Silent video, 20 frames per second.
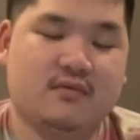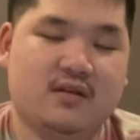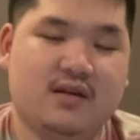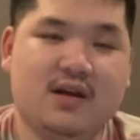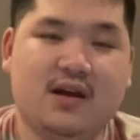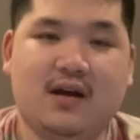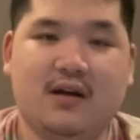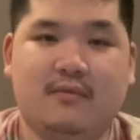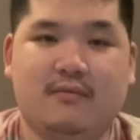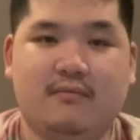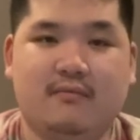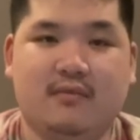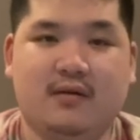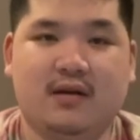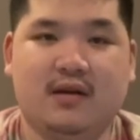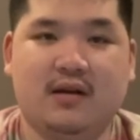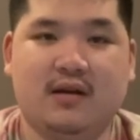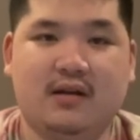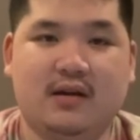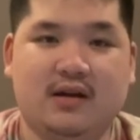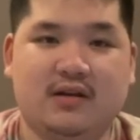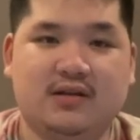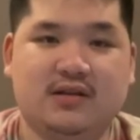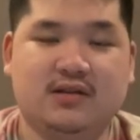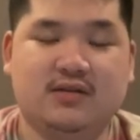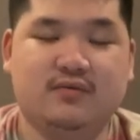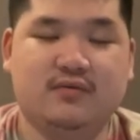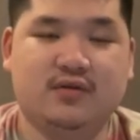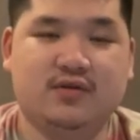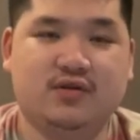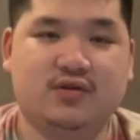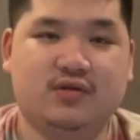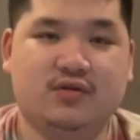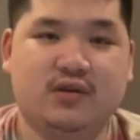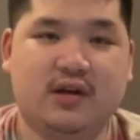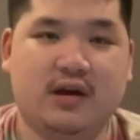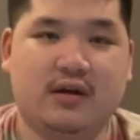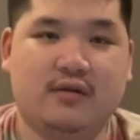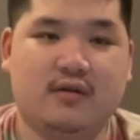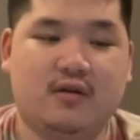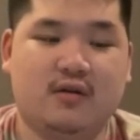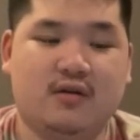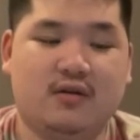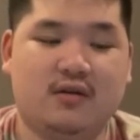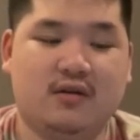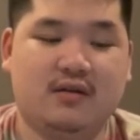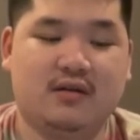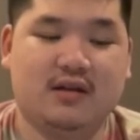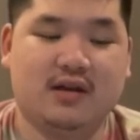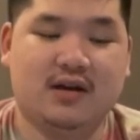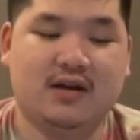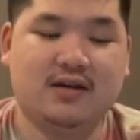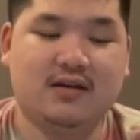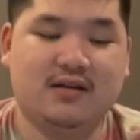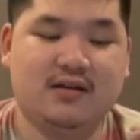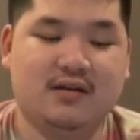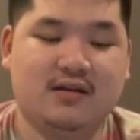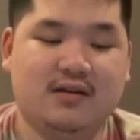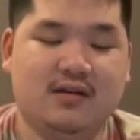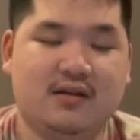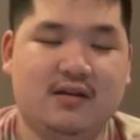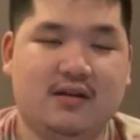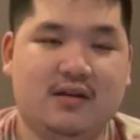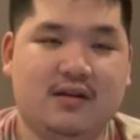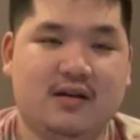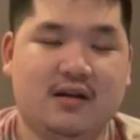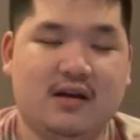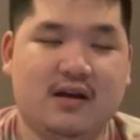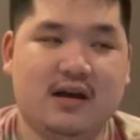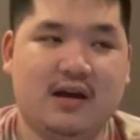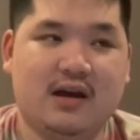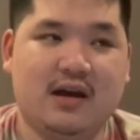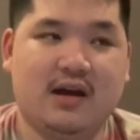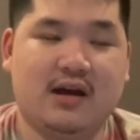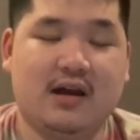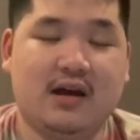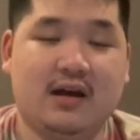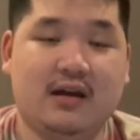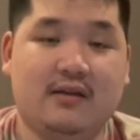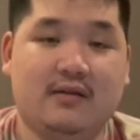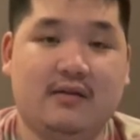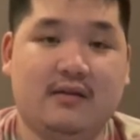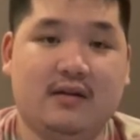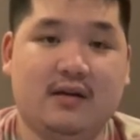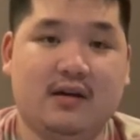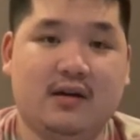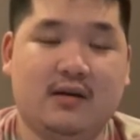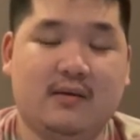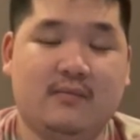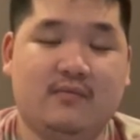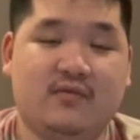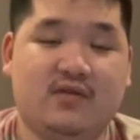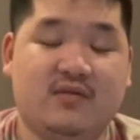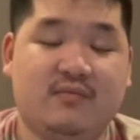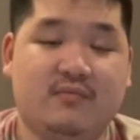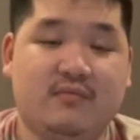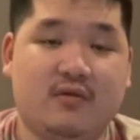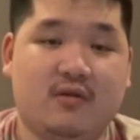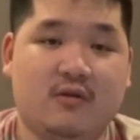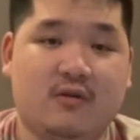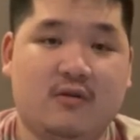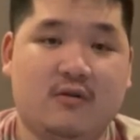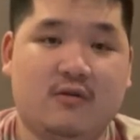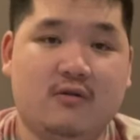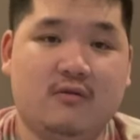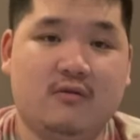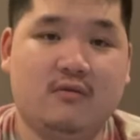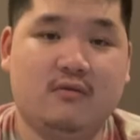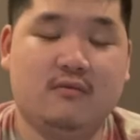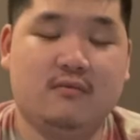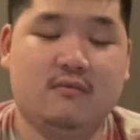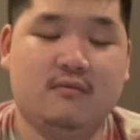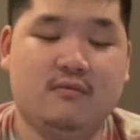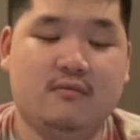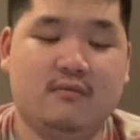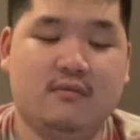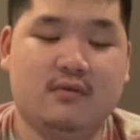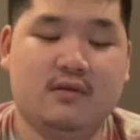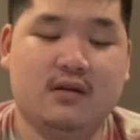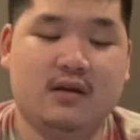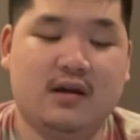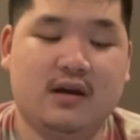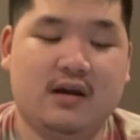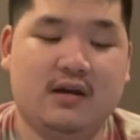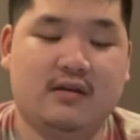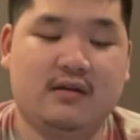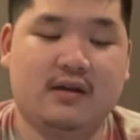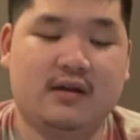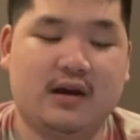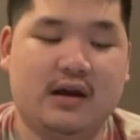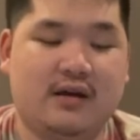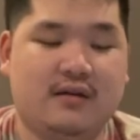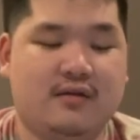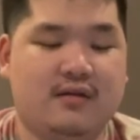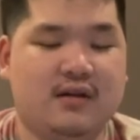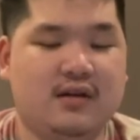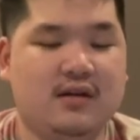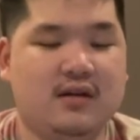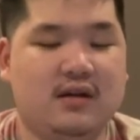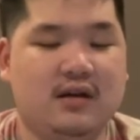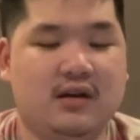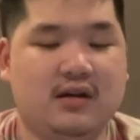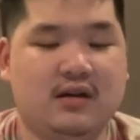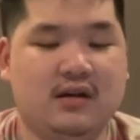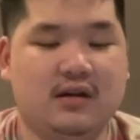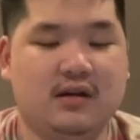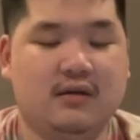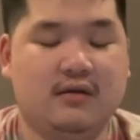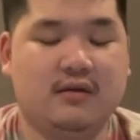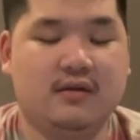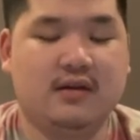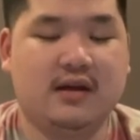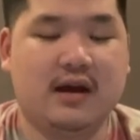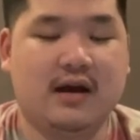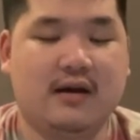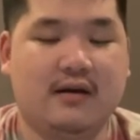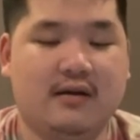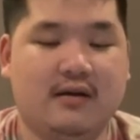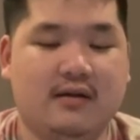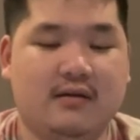And I just wish you guys all good luck. And tomorrow, and like I think it is, yeah,